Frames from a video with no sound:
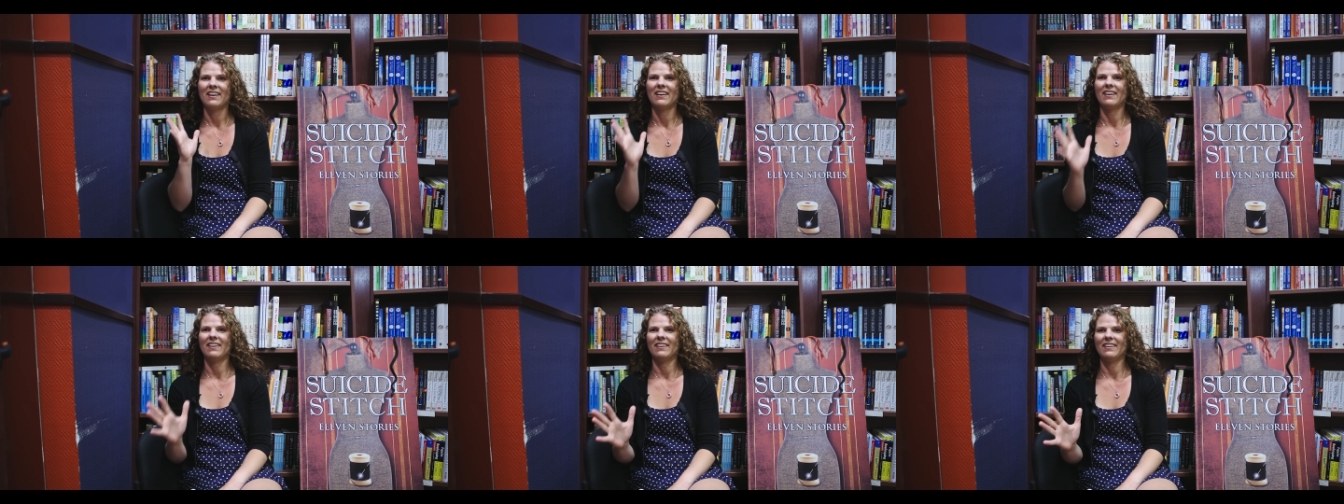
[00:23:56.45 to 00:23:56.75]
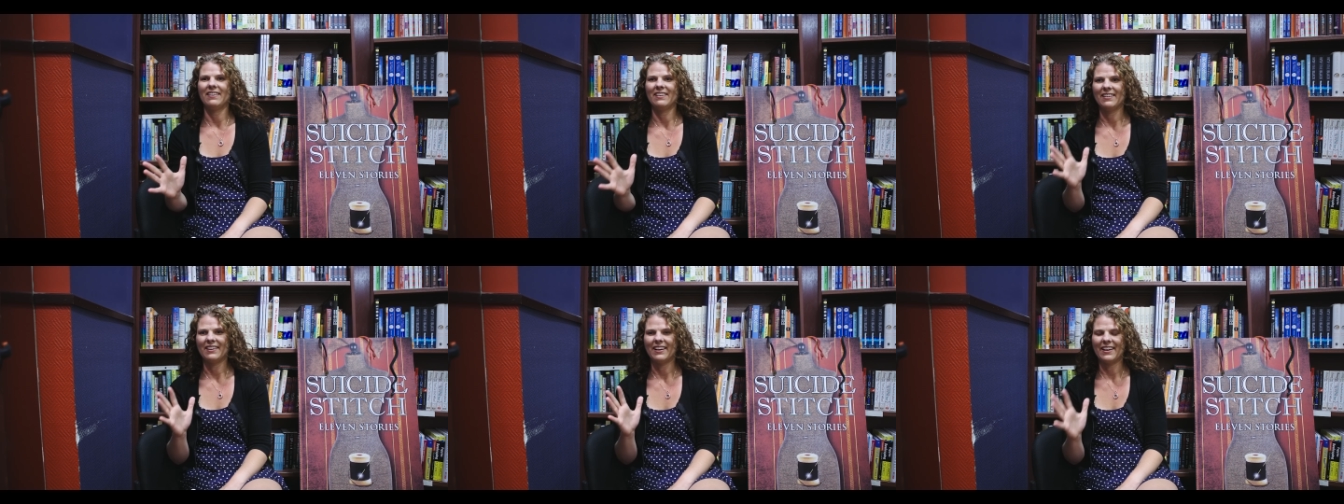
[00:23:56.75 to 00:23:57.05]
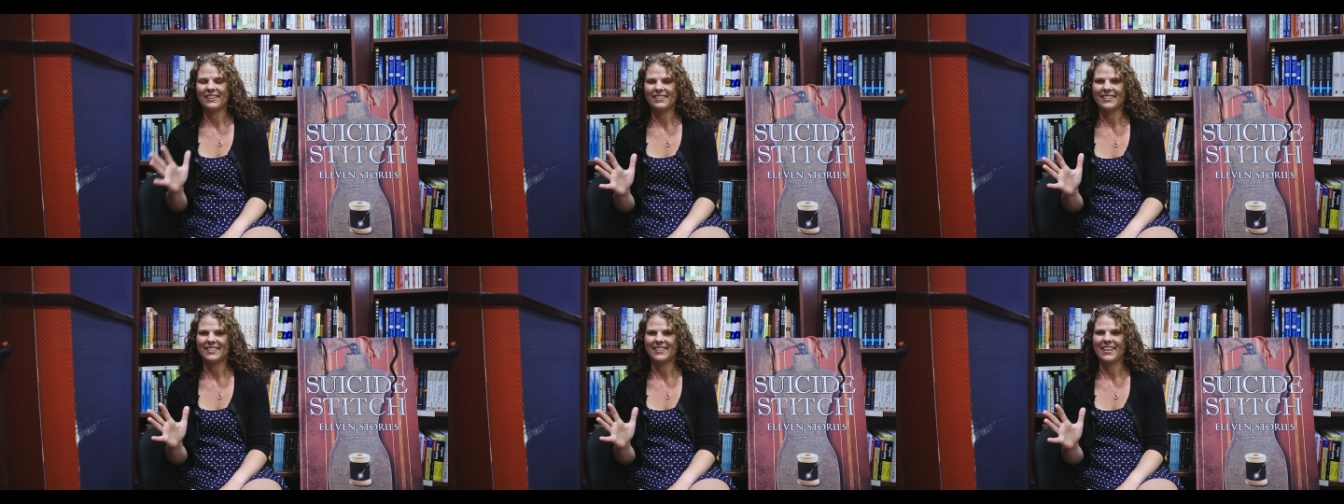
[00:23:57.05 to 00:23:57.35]
I
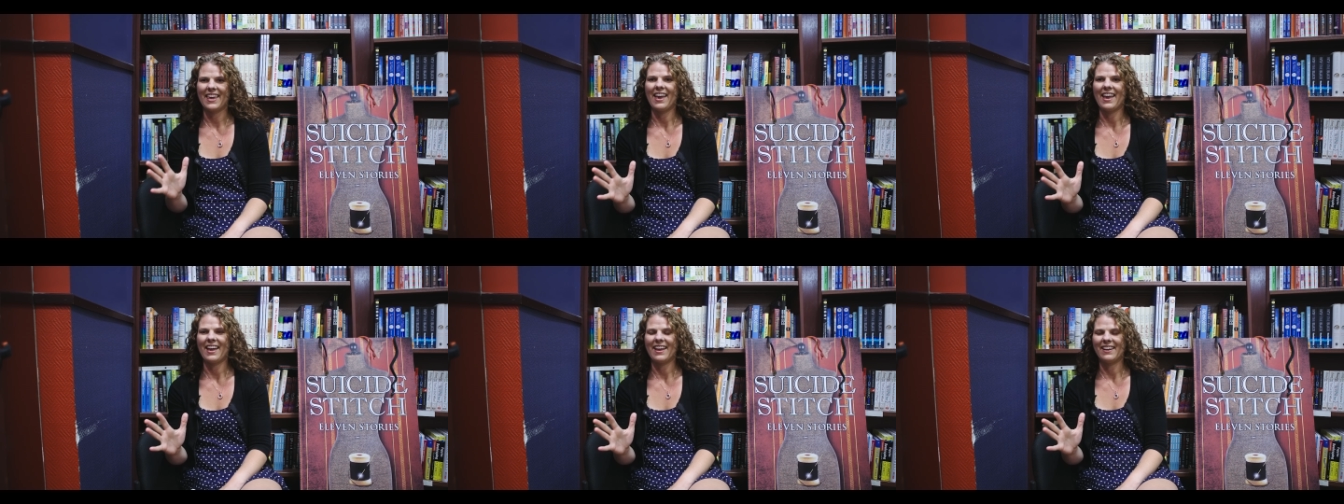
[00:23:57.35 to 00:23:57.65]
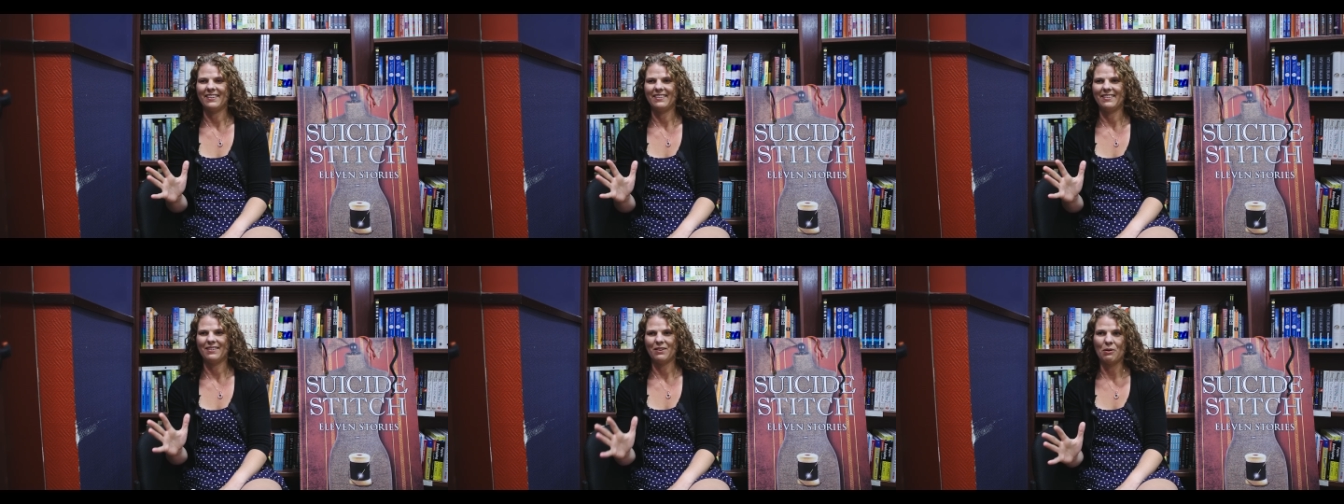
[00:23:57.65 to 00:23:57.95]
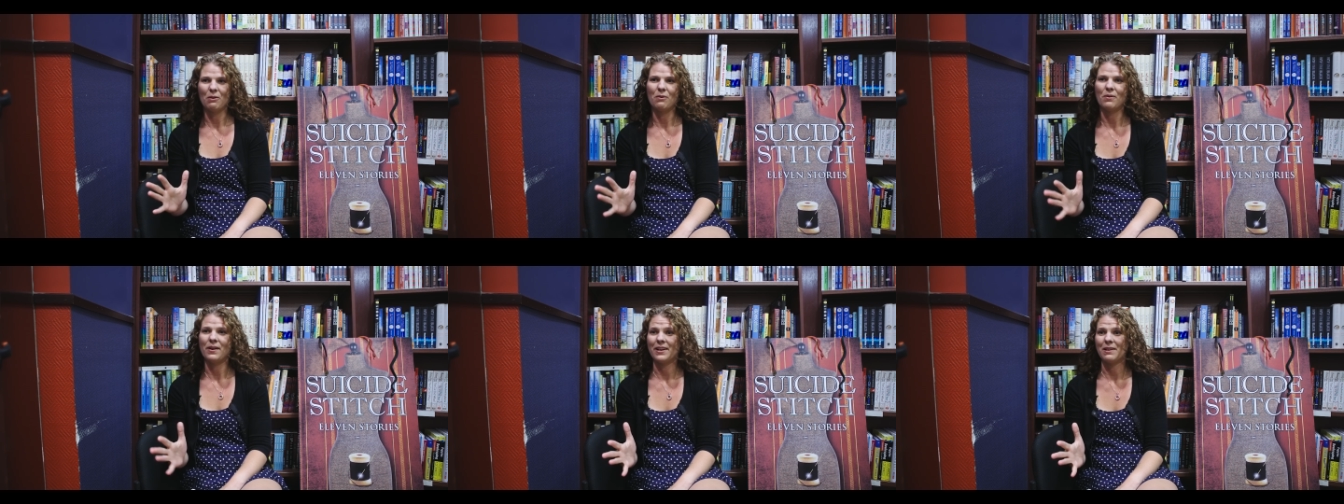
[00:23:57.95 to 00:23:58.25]
just can't
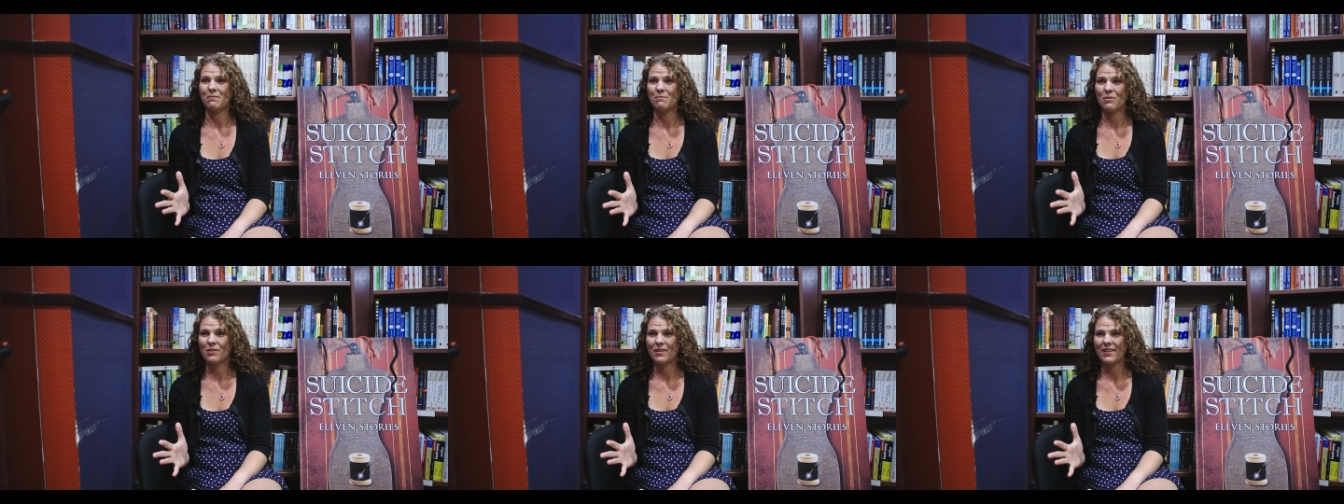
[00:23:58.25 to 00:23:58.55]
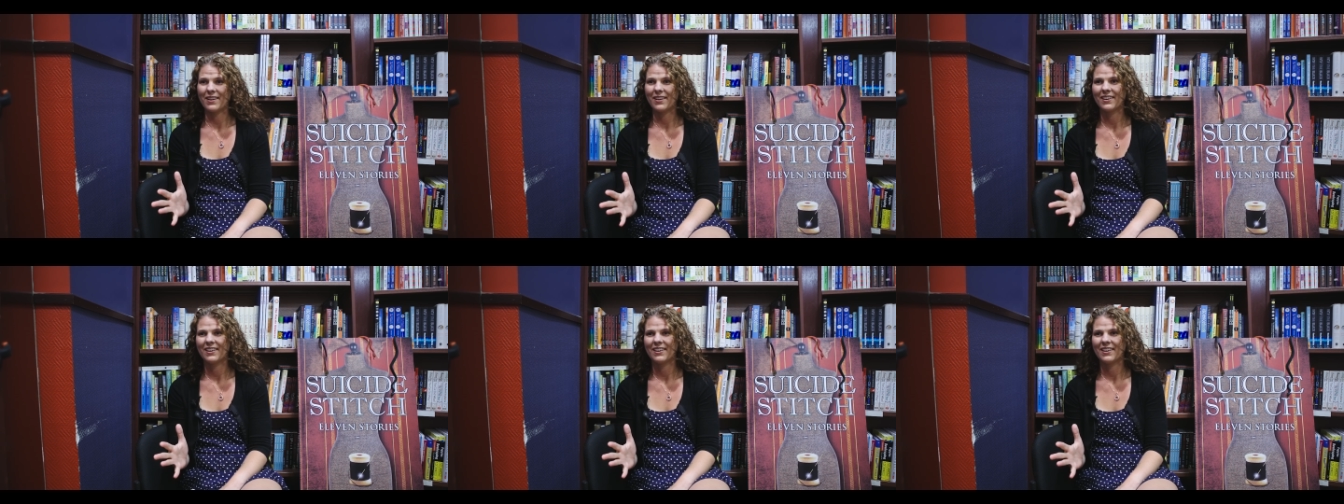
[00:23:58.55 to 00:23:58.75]
go anymore.